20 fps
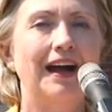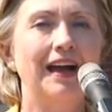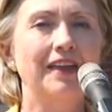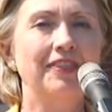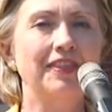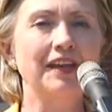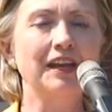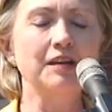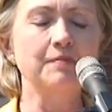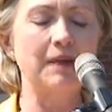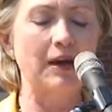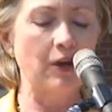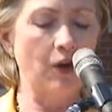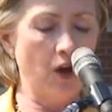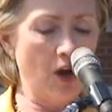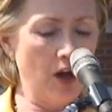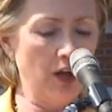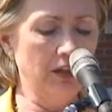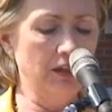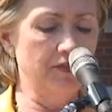I think about
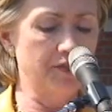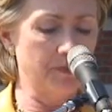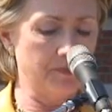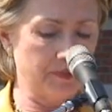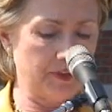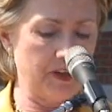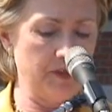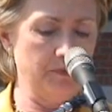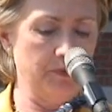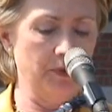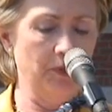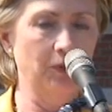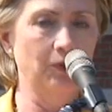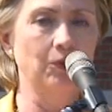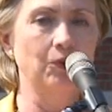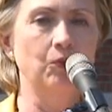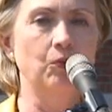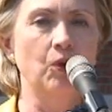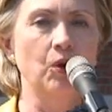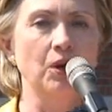all of the
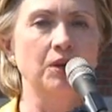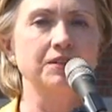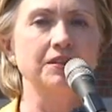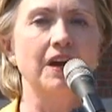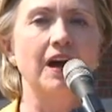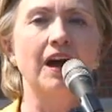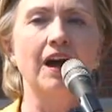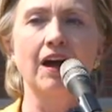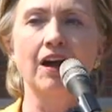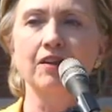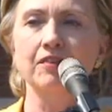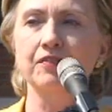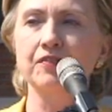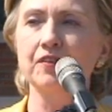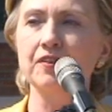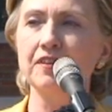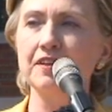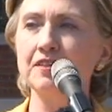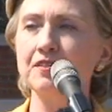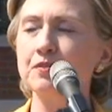people who worked hard
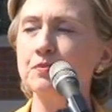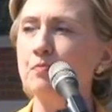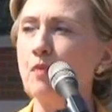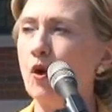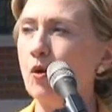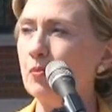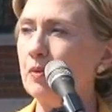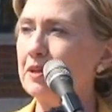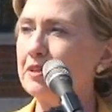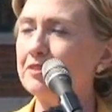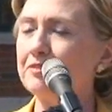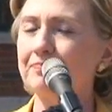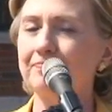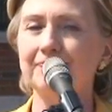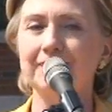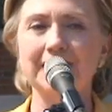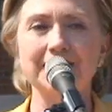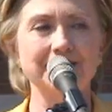for this moment.